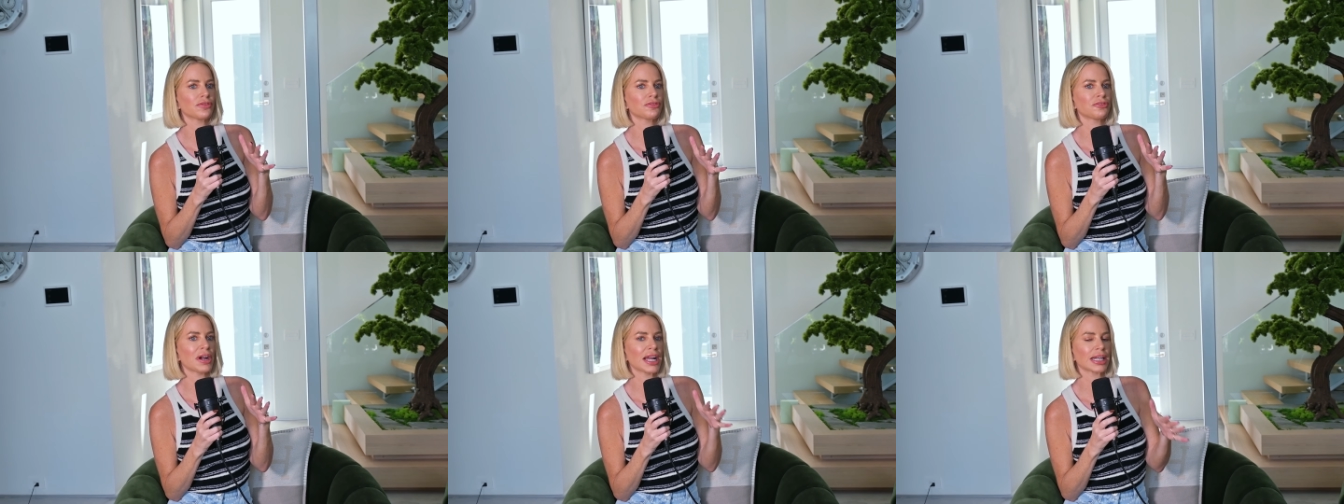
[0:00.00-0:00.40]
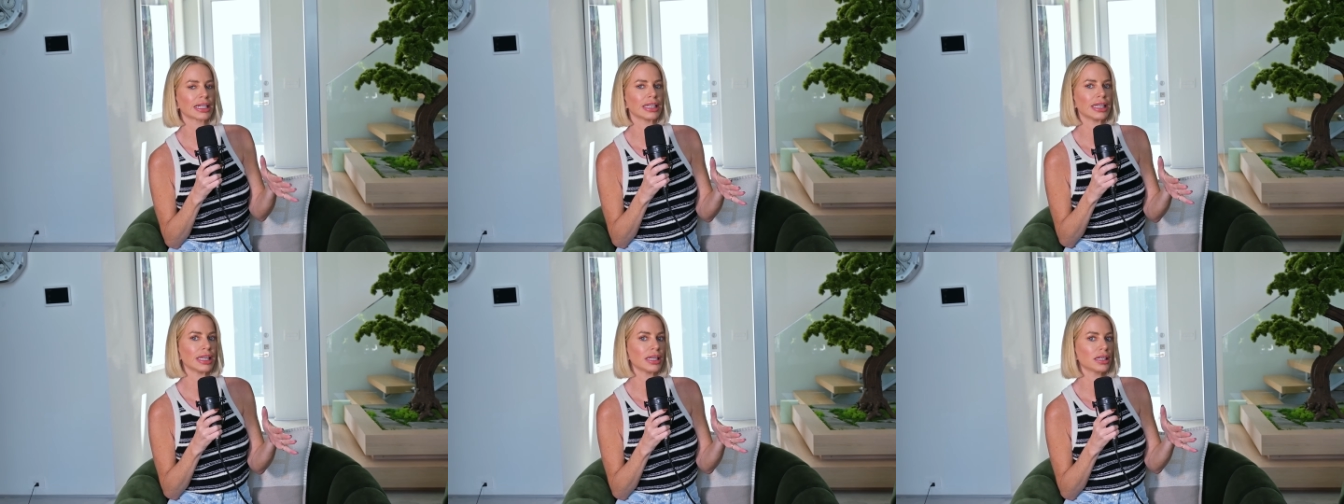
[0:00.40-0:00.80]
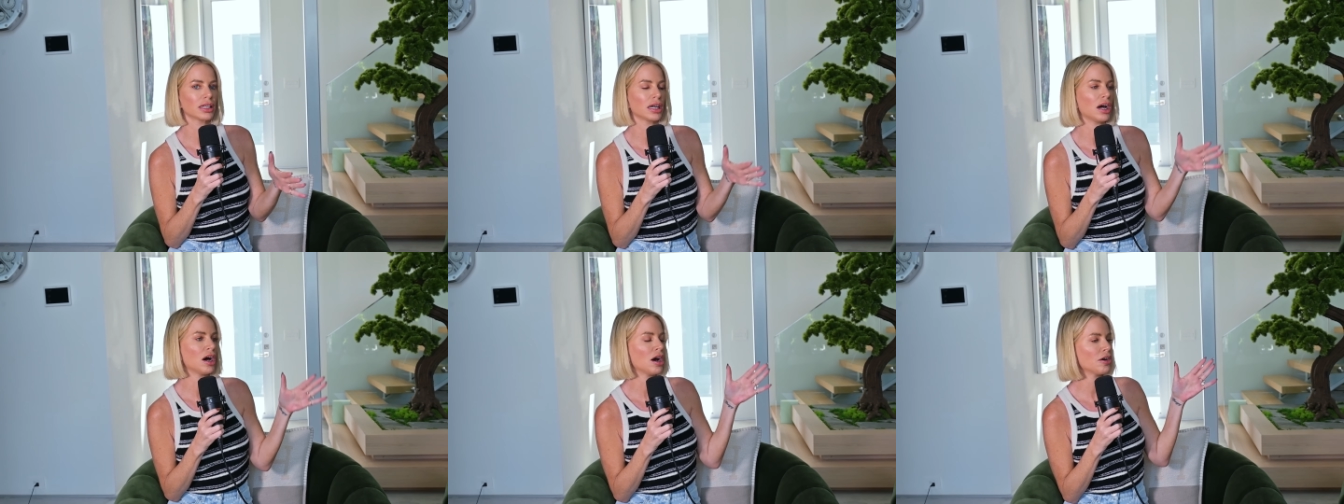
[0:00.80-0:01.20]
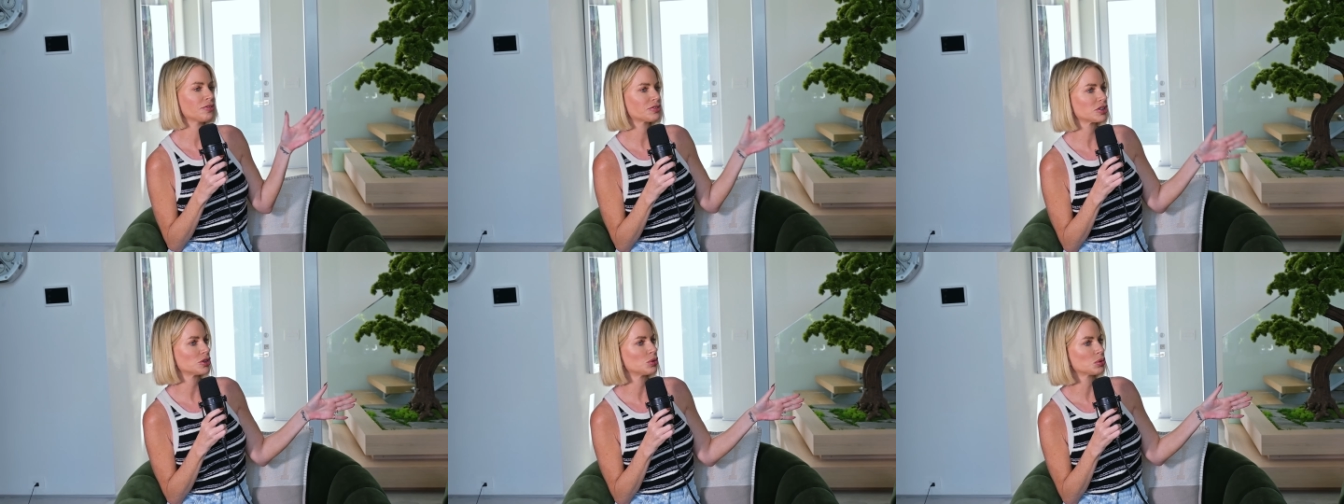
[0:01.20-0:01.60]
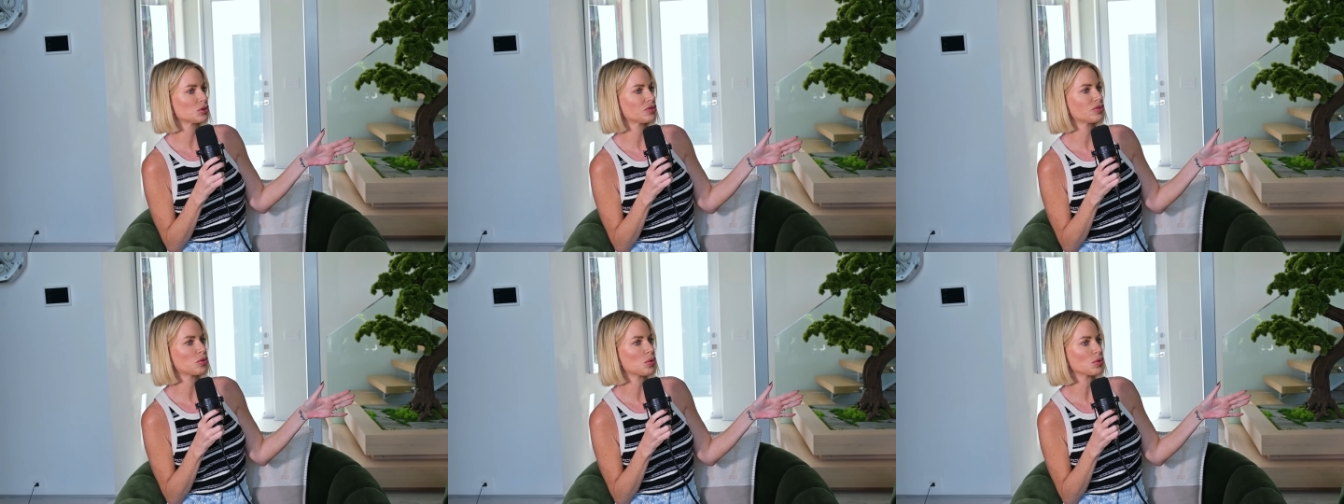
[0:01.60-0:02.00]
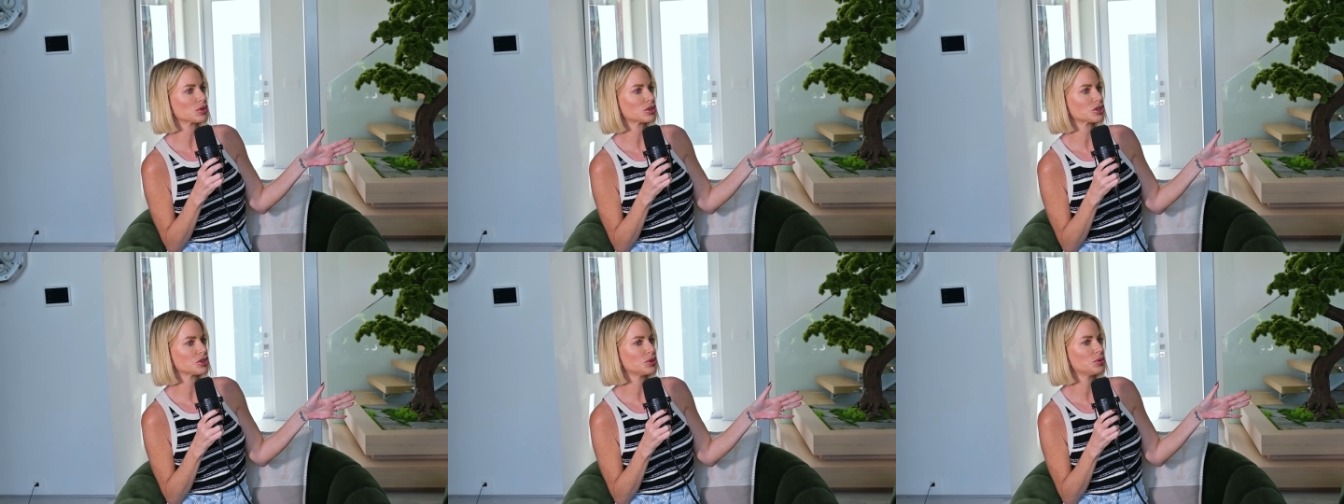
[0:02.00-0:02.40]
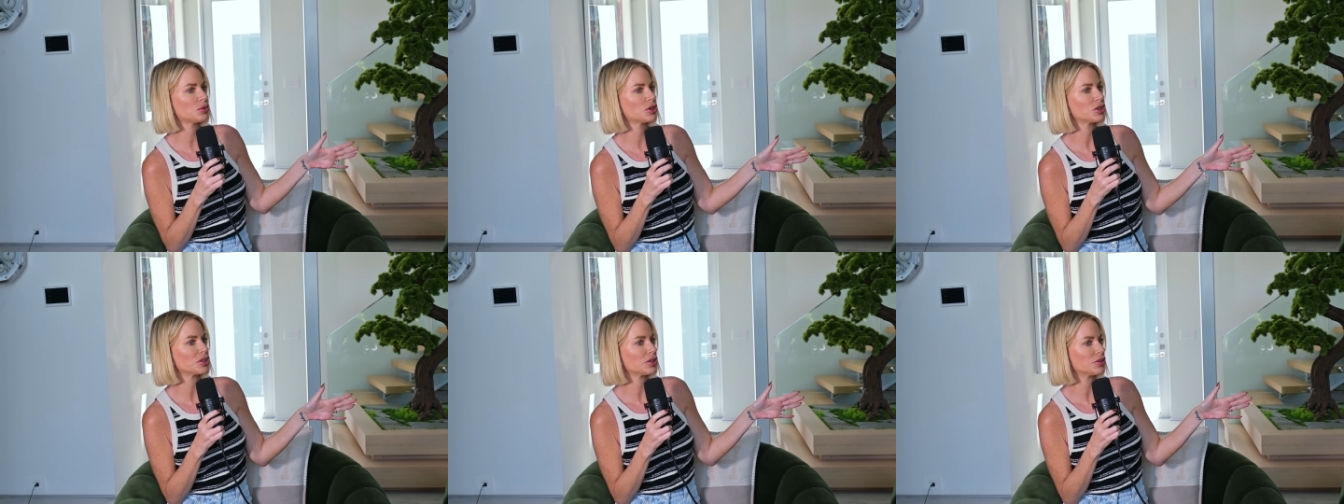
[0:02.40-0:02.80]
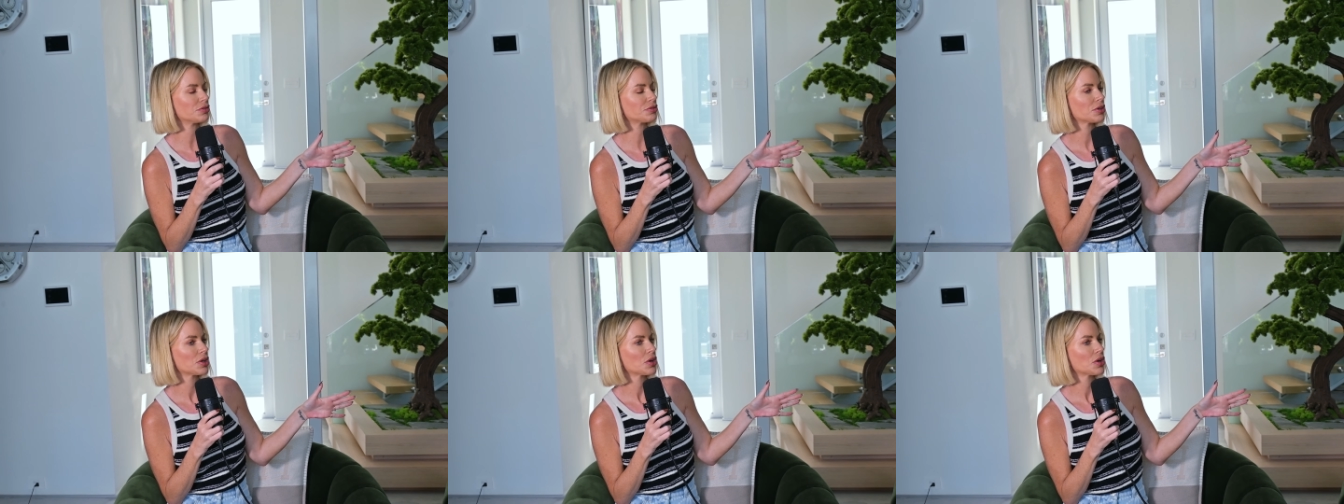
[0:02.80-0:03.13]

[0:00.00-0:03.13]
frankly, after your divorce, you could have